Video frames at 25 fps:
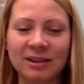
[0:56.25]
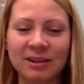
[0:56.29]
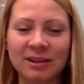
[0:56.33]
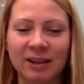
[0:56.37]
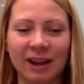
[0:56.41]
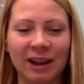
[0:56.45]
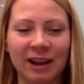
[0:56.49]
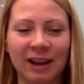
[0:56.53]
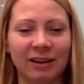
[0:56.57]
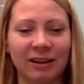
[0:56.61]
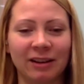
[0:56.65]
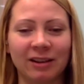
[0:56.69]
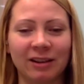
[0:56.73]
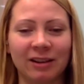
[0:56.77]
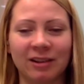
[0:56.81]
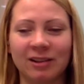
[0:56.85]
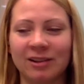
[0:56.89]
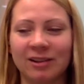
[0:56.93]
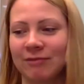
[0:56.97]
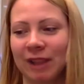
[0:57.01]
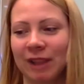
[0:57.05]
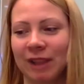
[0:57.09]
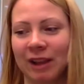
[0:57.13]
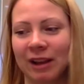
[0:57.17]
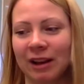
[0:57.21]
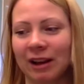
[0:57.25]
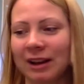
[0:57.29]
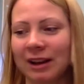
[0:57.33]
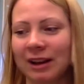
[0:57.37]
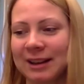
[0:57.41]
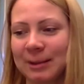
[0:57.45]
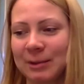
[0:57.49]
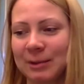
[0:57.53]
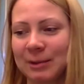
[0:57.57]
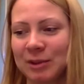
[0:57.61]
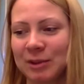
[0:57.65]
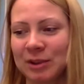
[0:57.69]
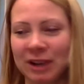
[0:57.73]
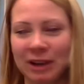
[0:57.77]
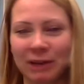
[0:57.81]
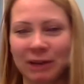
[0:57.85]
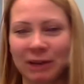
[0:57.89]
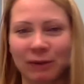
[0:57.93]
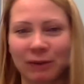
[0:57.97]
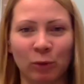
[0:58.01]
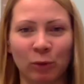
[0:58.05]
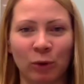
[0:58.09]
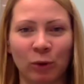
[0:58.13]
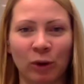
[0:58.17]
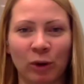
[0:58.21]
and it's like accepted
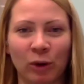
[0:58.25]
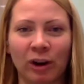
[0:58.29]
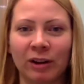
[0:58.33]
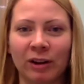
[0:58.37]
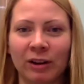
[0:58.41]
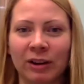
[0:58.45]
everywhere.